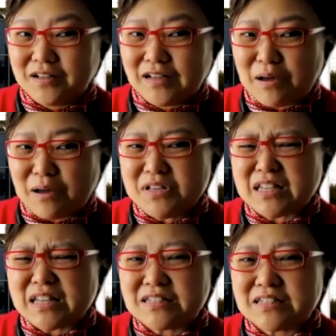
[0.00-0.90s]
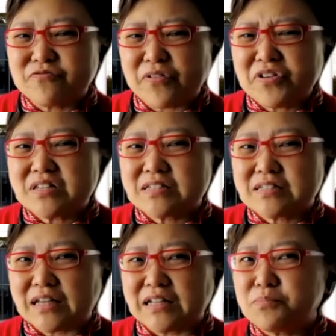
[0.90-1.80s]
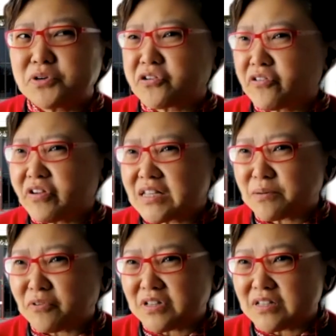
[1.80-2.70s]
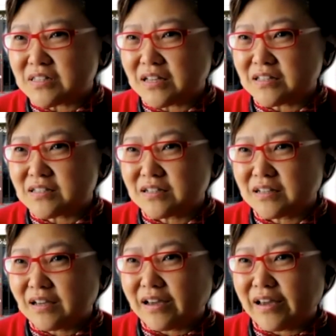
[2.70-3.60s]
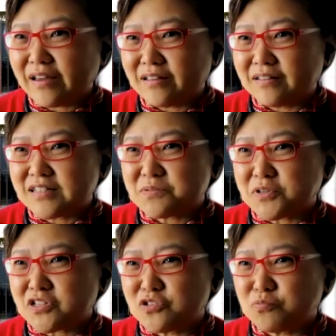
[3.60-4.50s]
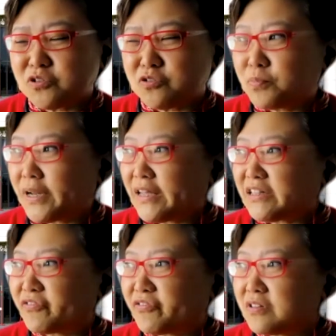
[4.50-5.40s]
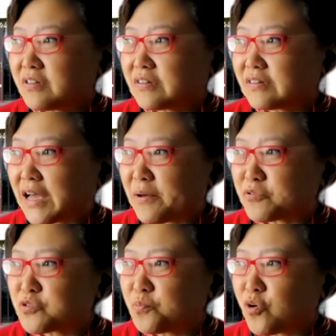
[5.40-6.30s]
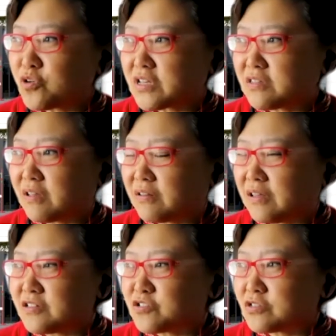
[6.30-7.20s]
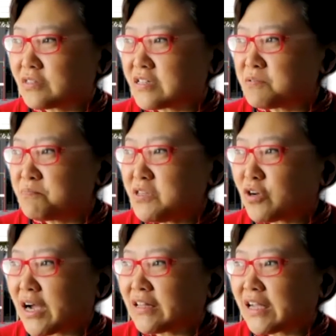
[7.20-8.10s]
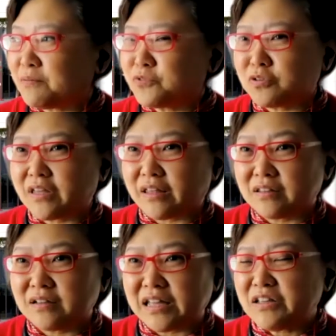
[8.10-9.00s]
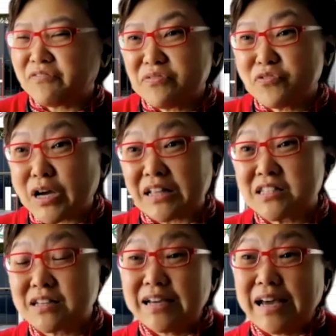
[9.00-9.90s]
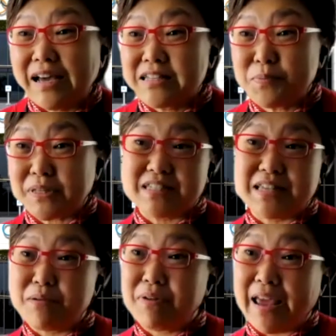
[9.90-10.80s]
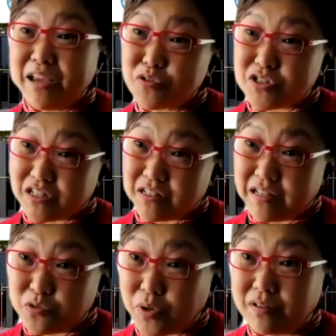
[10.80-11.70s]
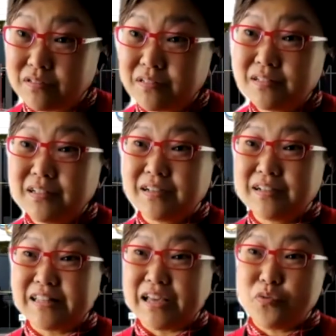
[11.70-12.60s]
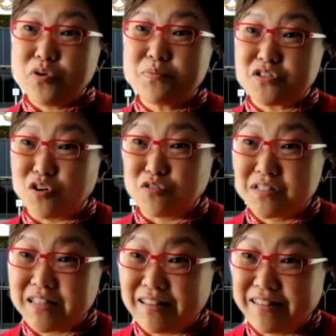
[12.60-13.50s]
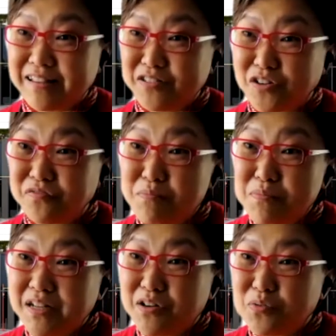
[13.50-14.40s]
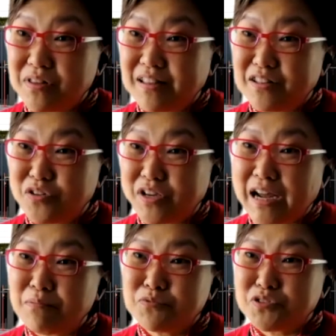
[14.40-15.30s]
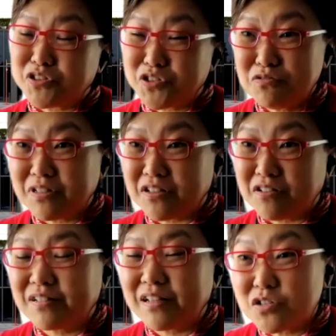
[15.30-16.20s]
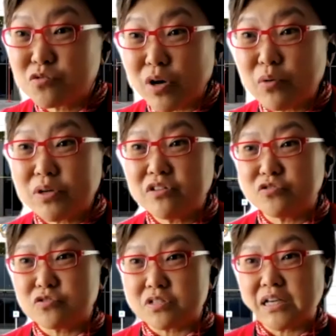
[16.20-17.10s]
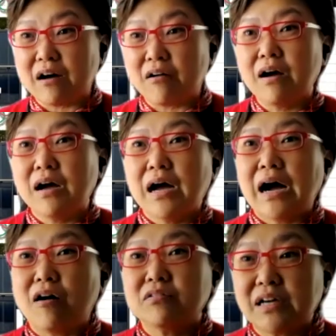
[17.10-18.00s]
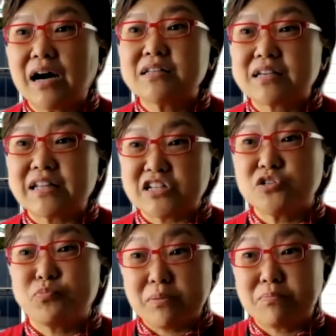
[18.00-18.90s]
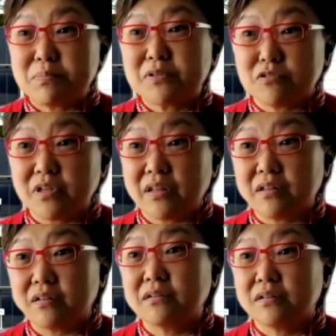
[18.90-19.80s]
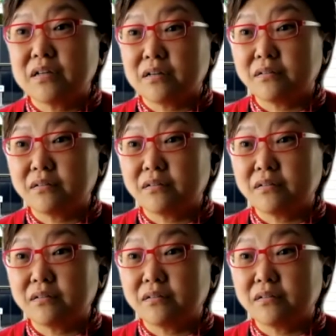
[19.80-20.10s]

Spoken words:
I mean, it's very celebratory, some of these things. And just because you play different type of sports and doesn't mean you can't come together. And even if you can't speak the same language as well, there will be songs that you're familiar with and you can hum to the tune and all that. So it's quite wonderful to see how the arts can actually bring people together. Yeah.